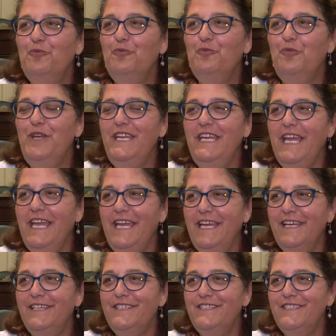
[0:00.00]
We
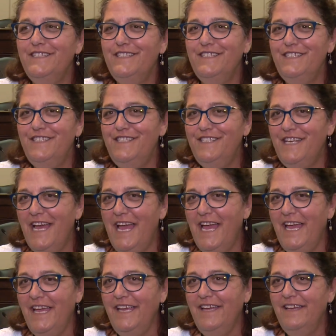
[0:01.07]
can't
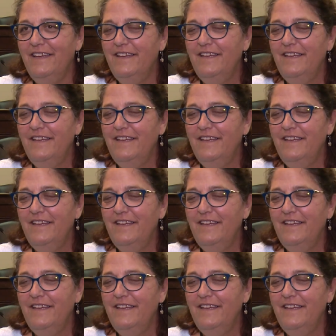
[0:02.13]
say